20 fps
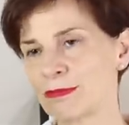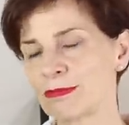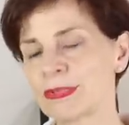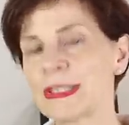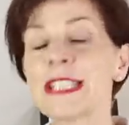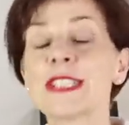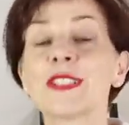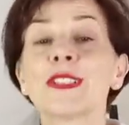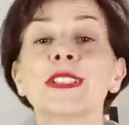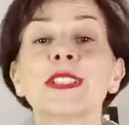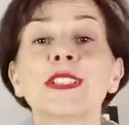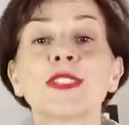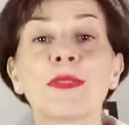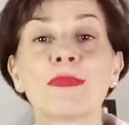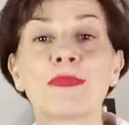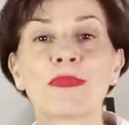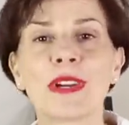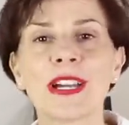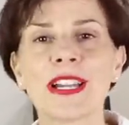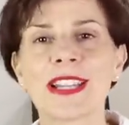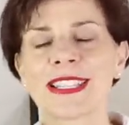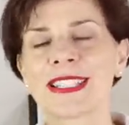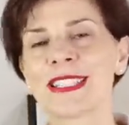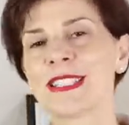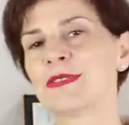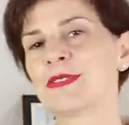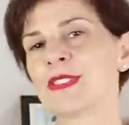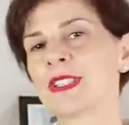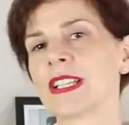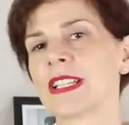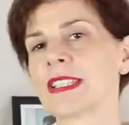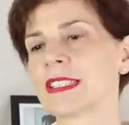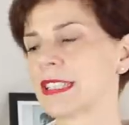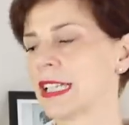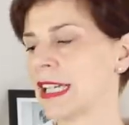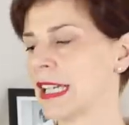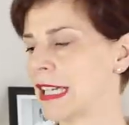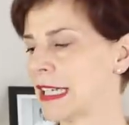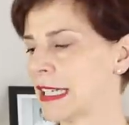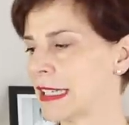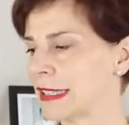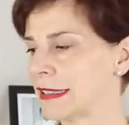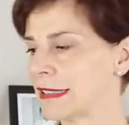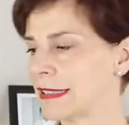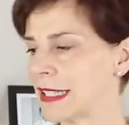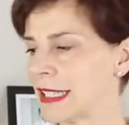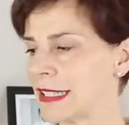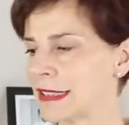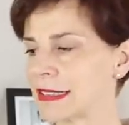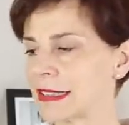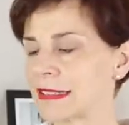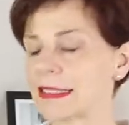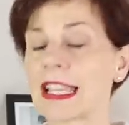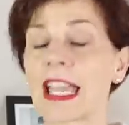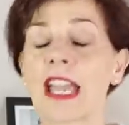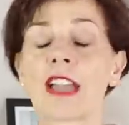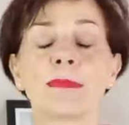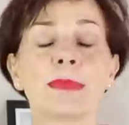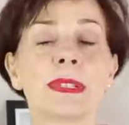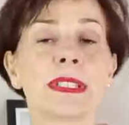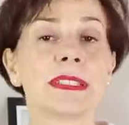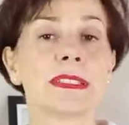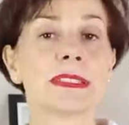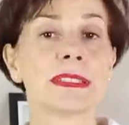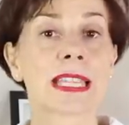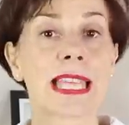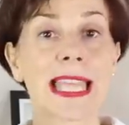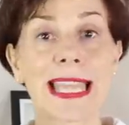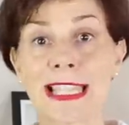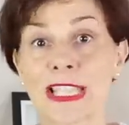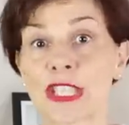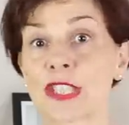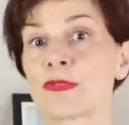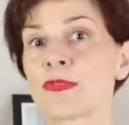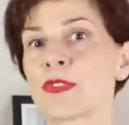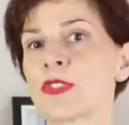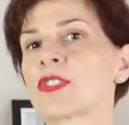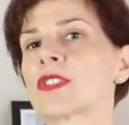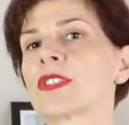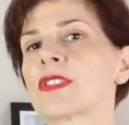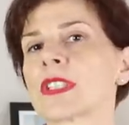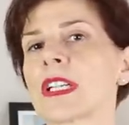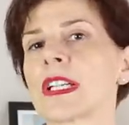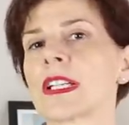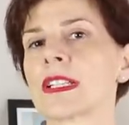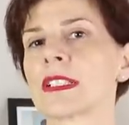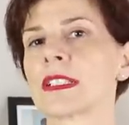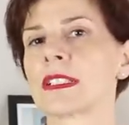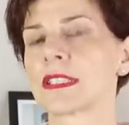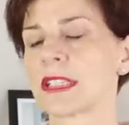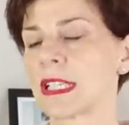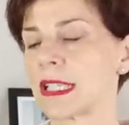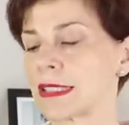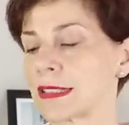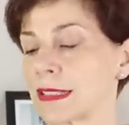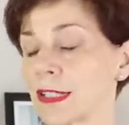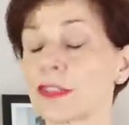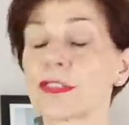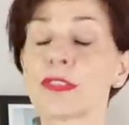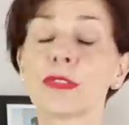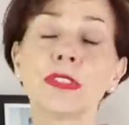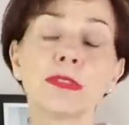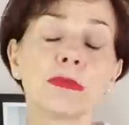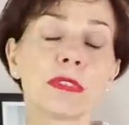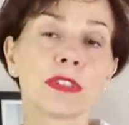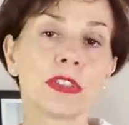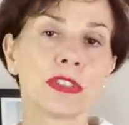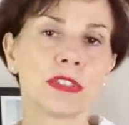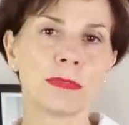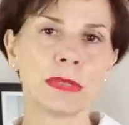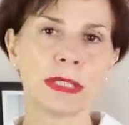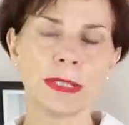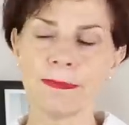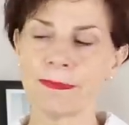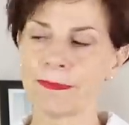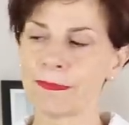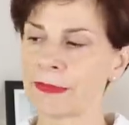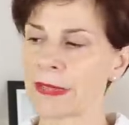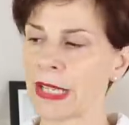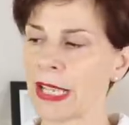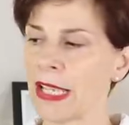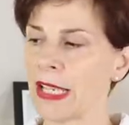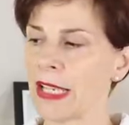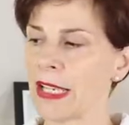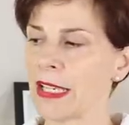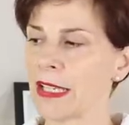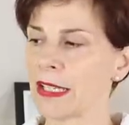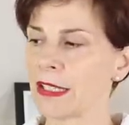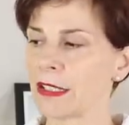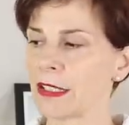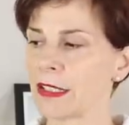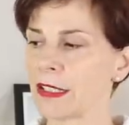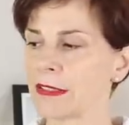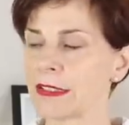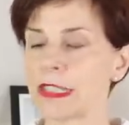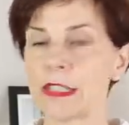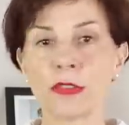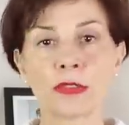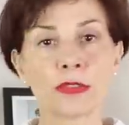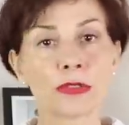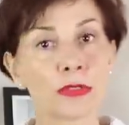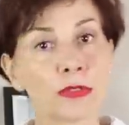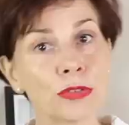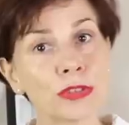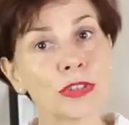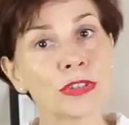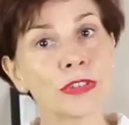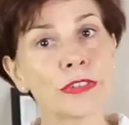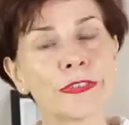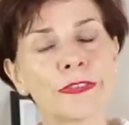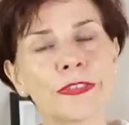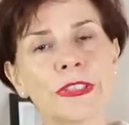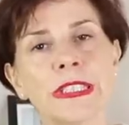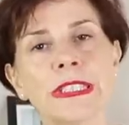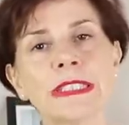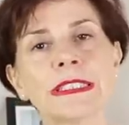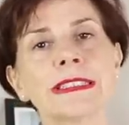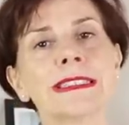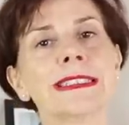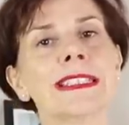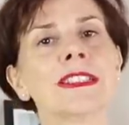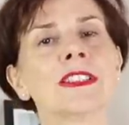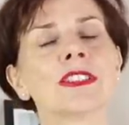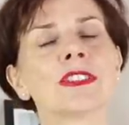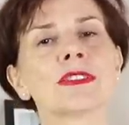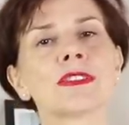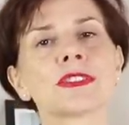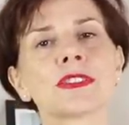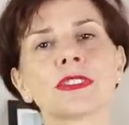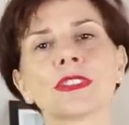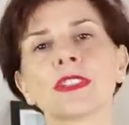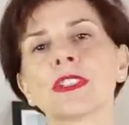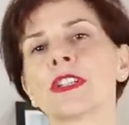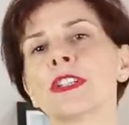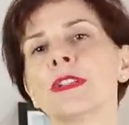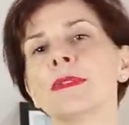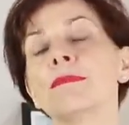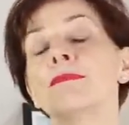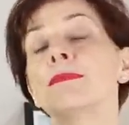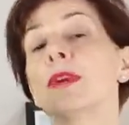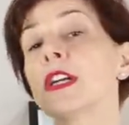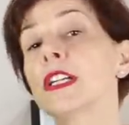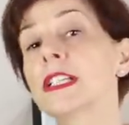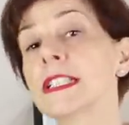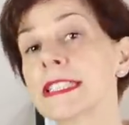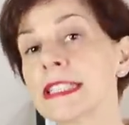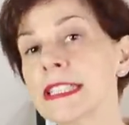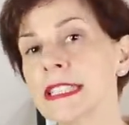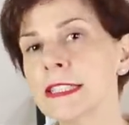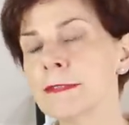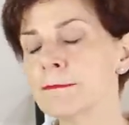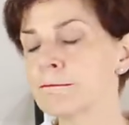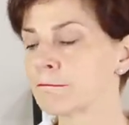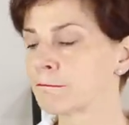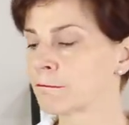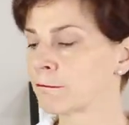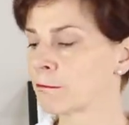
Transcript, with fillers: pleasantly surprised, if you like, that they have been as versatile as I thought they were going to be. Uh, they look good on the feet, they're not um, bulky.